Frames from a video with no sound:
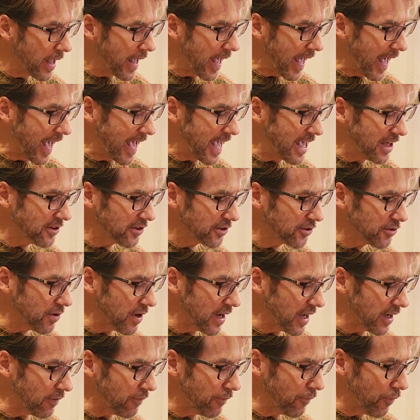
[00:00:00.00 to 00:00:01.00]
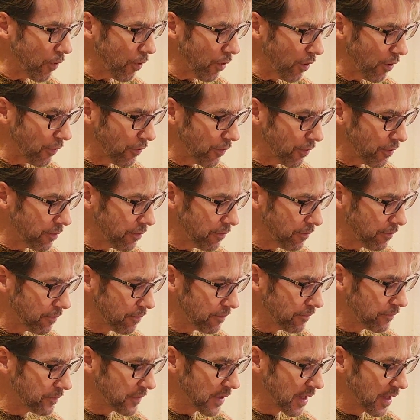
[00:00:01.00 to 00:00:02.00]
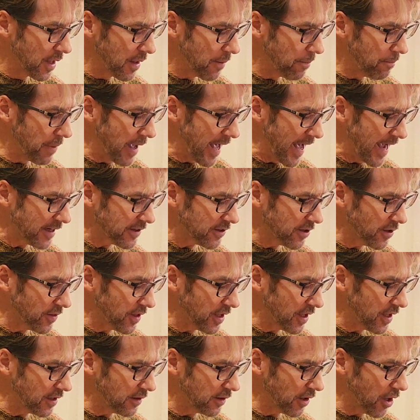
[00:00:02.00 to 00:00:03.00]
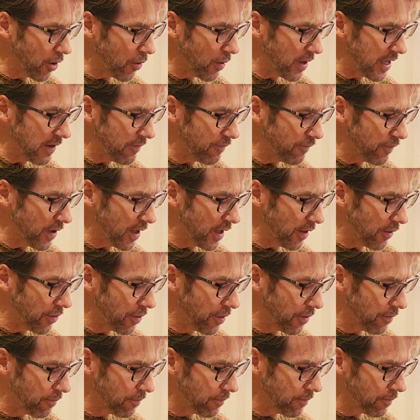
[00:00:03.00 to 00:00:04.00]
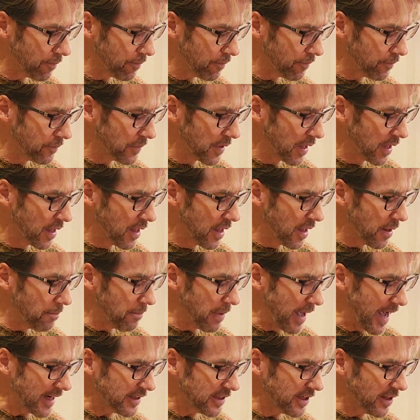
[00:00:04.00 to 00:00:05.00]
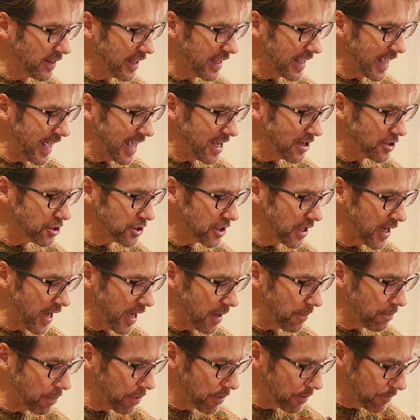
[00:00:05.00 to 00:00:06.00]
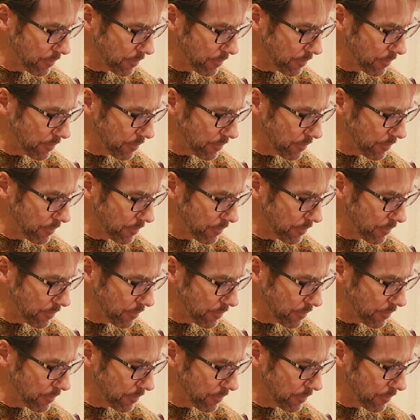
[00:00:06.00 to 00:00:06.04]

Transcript: A string 4th, back to the low E 5th, back to the A shape.